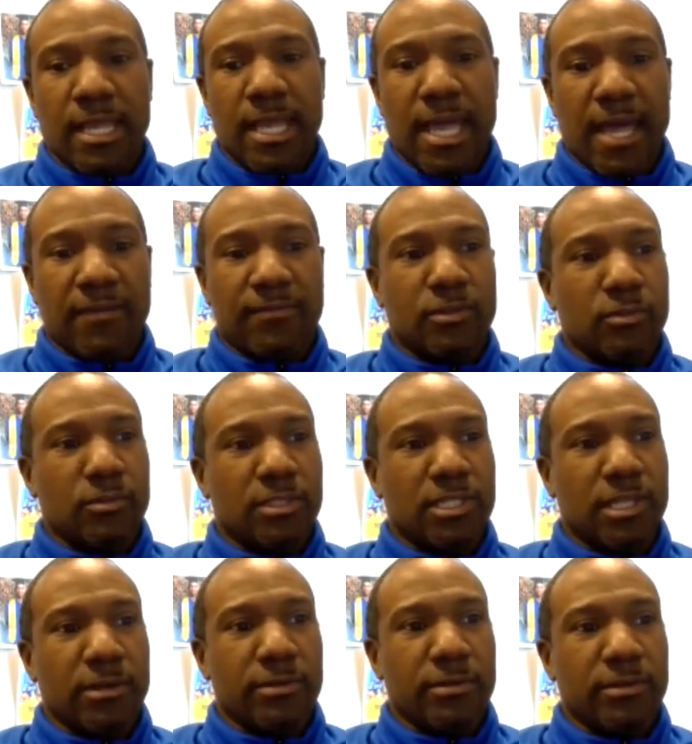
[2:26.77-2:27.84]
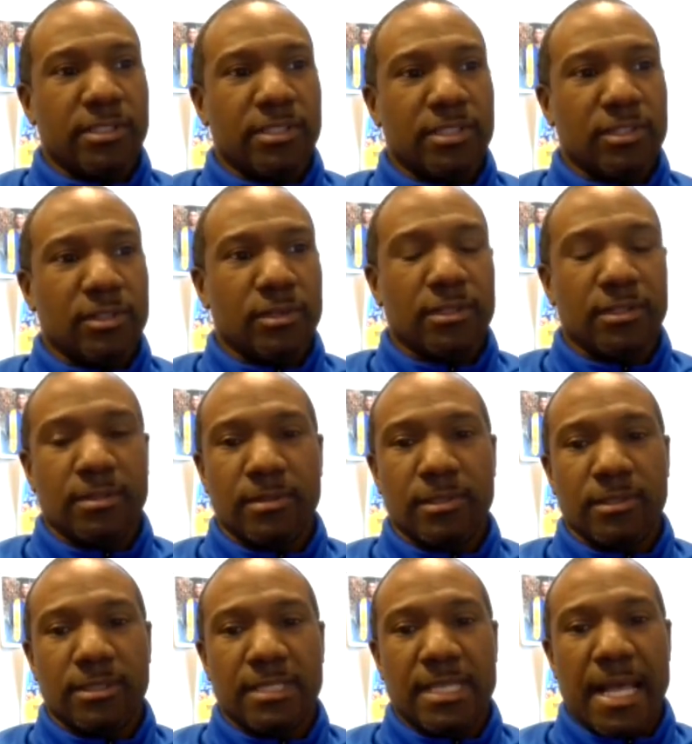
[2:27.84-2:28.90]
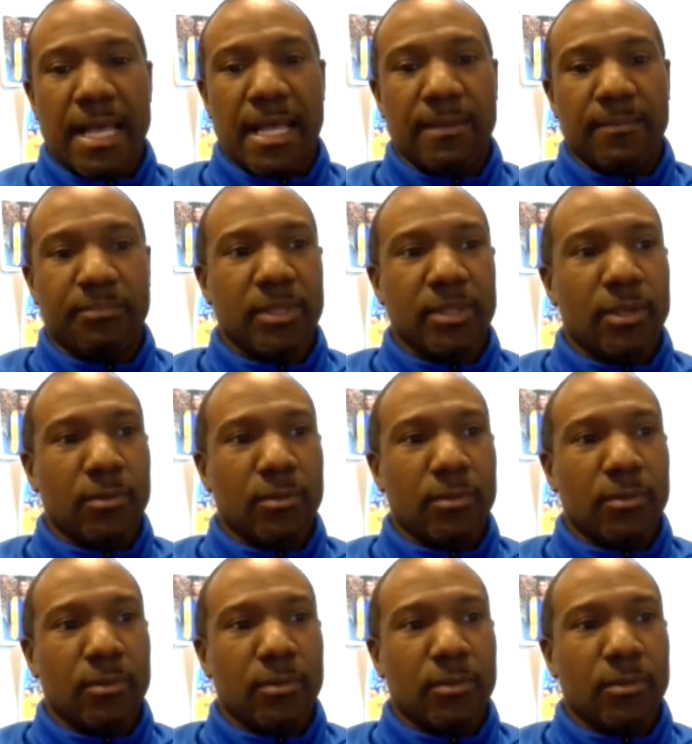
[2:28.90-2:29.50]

have to cherish your your time